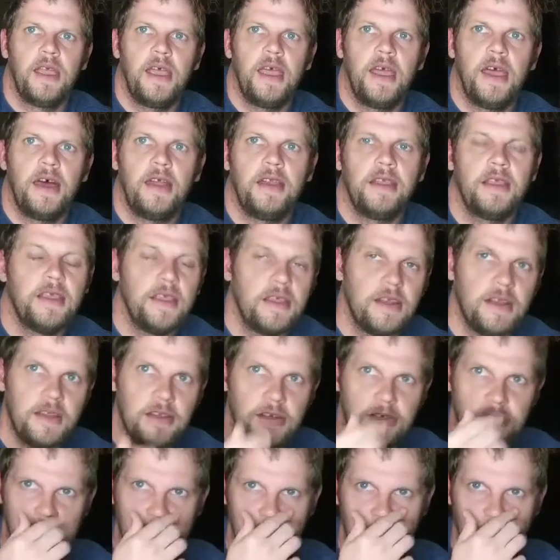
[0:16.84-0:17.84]
how to get a
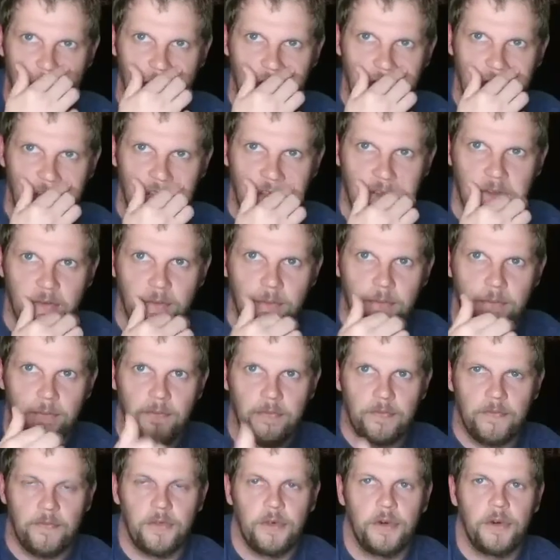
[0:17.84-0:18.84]
jig ready
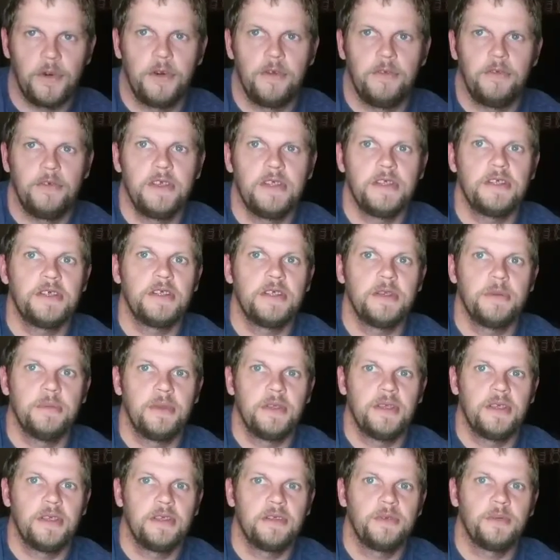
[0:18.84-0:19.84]
for fishing,
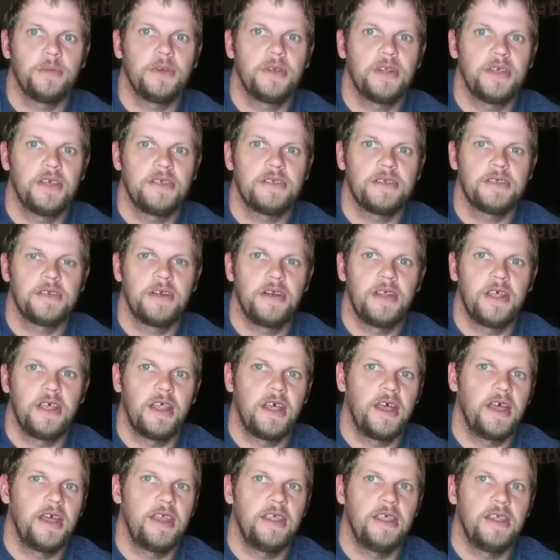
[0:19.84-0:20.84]
because when I started
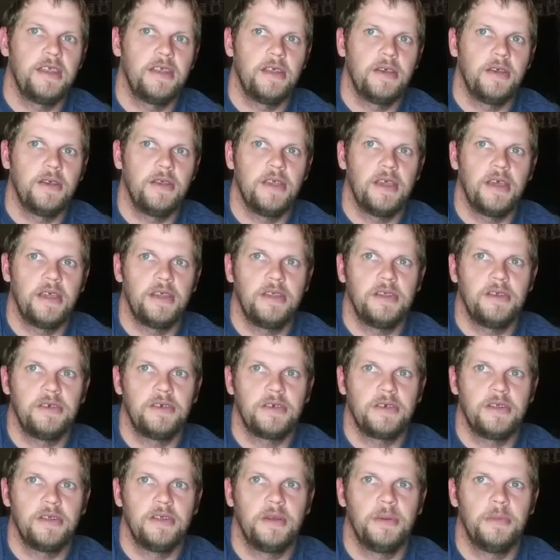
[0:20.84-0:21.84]
out I didn't know you had to
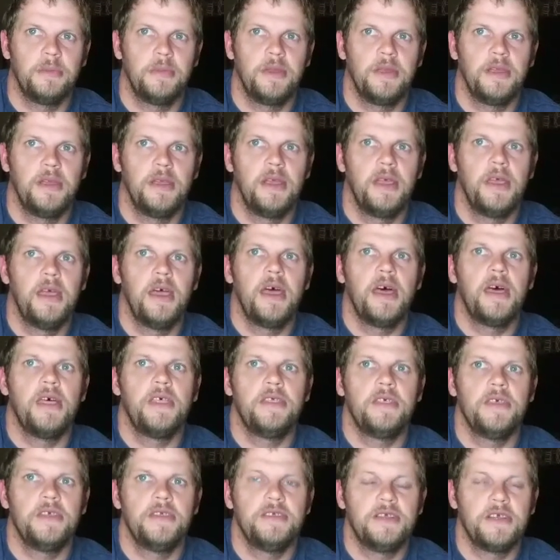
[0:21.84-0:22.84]
trim
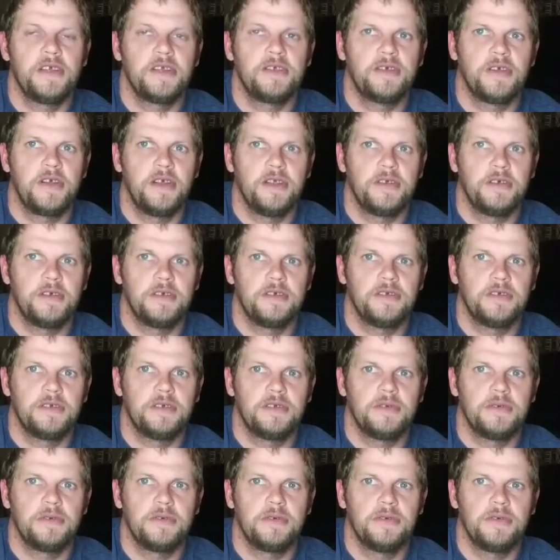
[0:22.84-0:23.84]
the jig trailers,
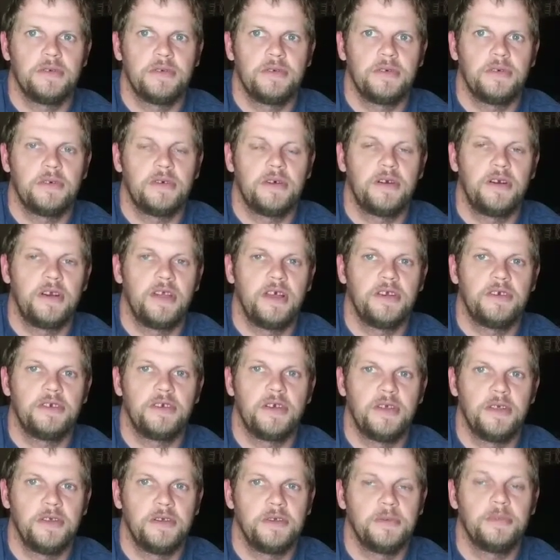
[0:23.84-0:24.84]
or not
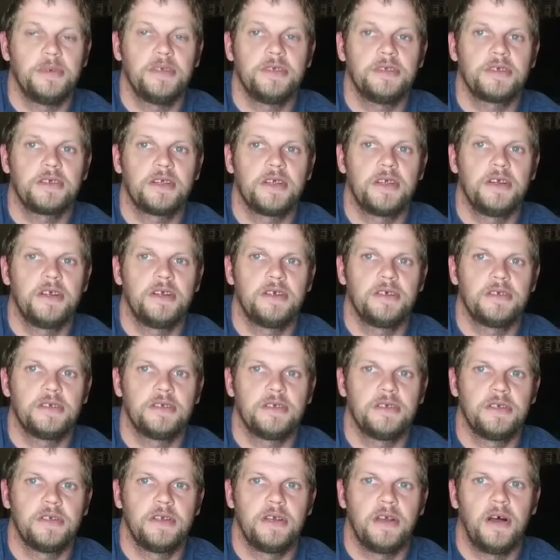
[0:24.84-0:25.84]
trailers but skirts
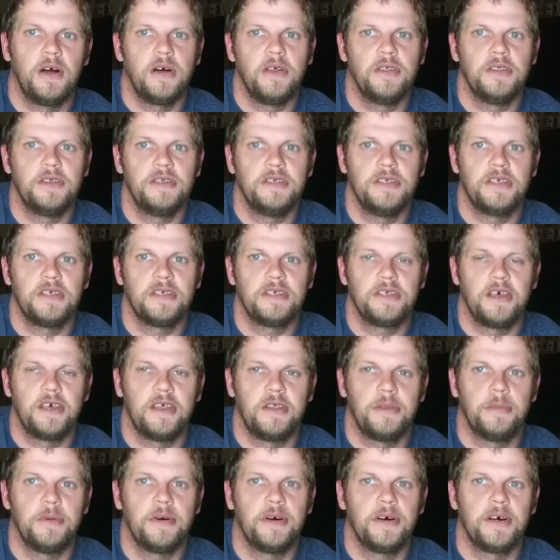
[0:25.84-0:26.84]
on the jigs out
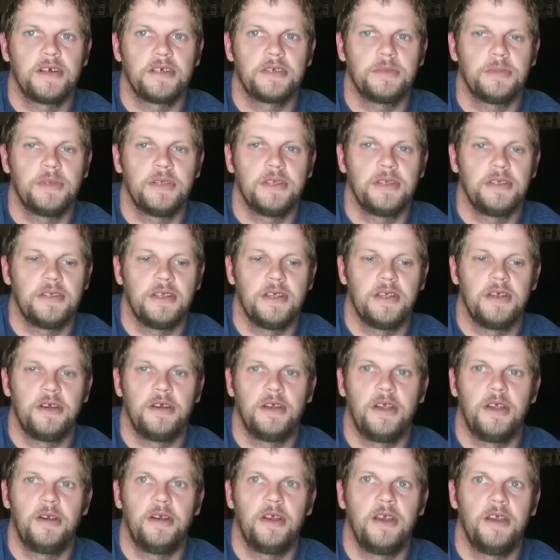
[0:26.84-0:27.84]
of the box because they are
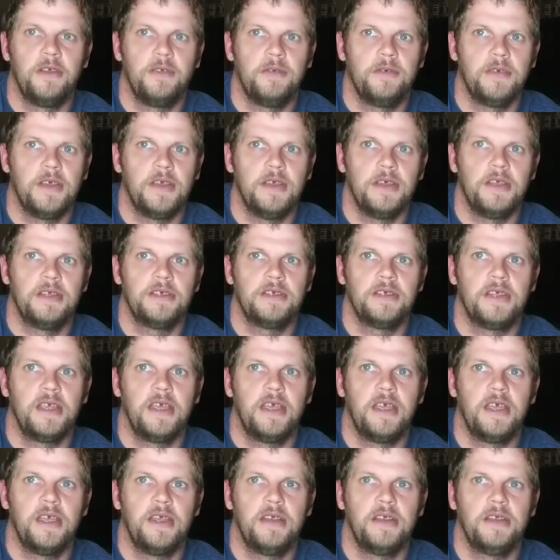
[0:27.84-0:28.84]
not ready to fish,
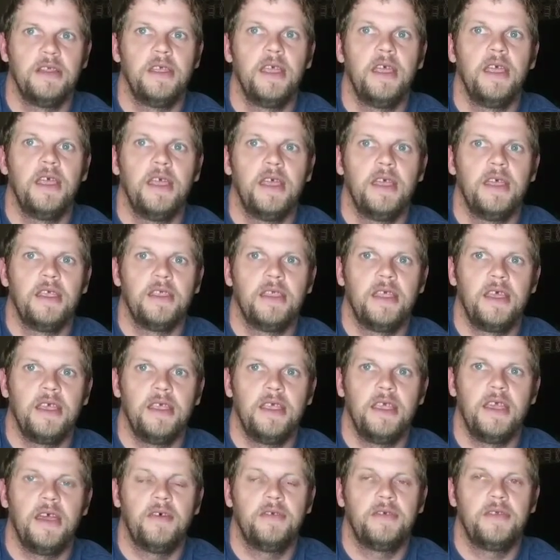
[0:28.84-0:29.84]
and that
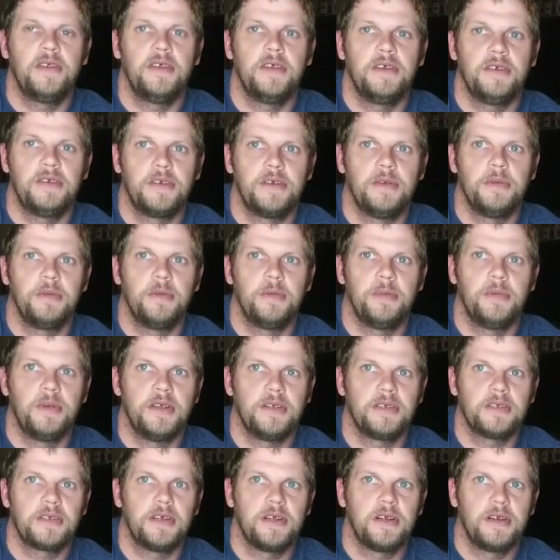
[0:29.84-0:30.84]
you have to trim the
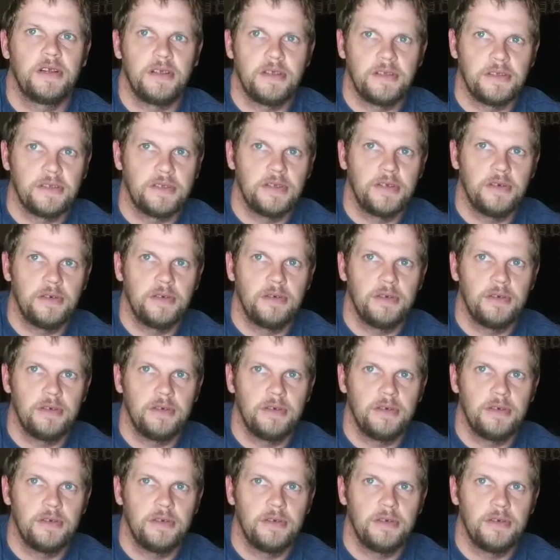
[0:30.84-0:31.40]
brush guard also.